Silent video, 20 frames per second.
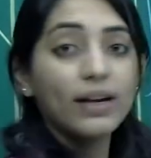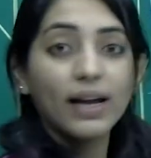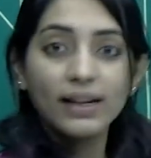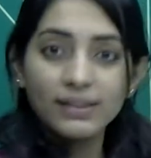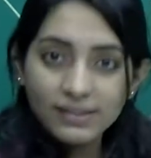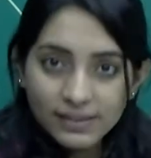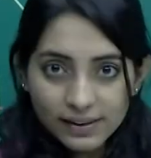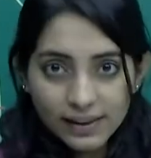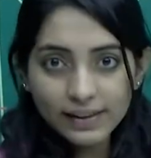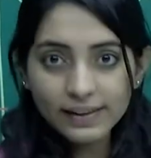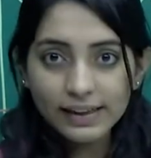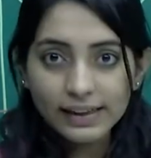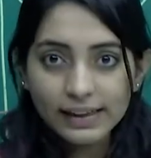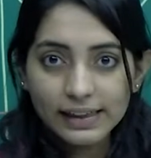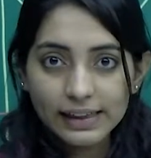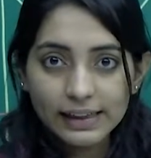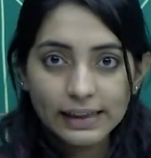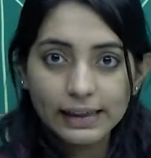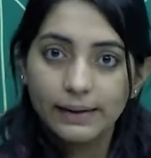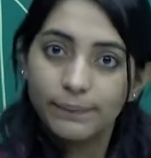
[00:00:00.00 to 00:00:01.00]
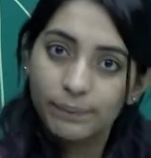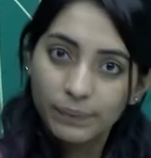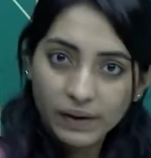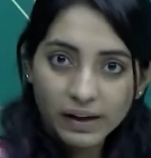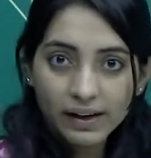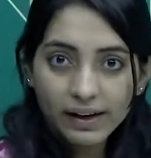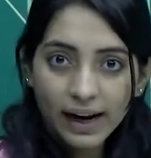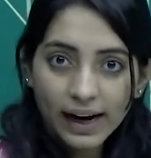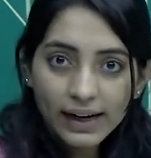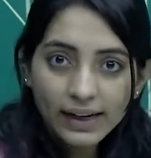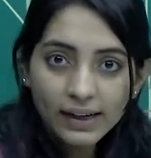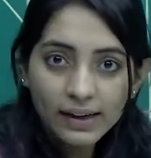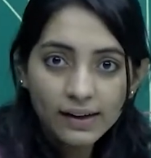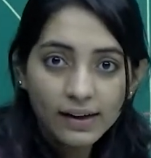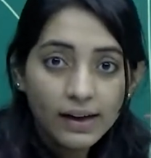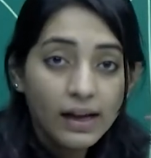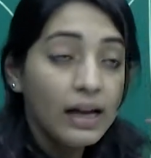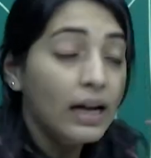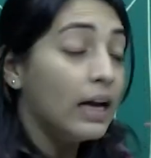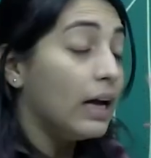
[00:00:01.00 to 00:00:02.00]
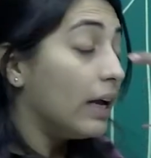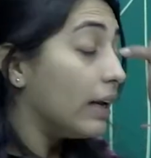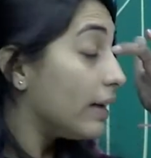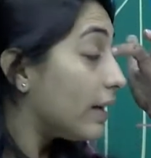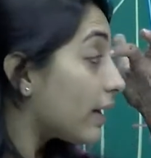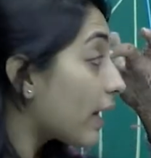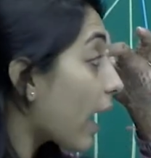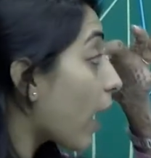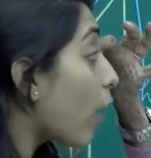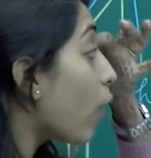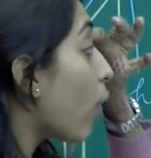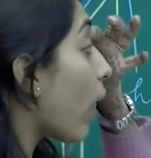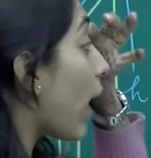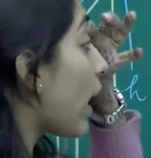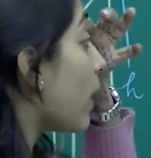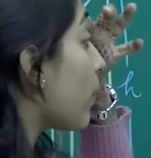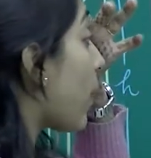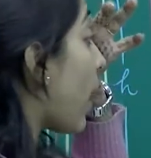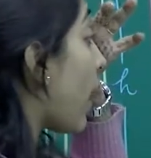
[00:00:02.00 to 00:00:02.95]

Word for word: as thirty degree, right? Now I am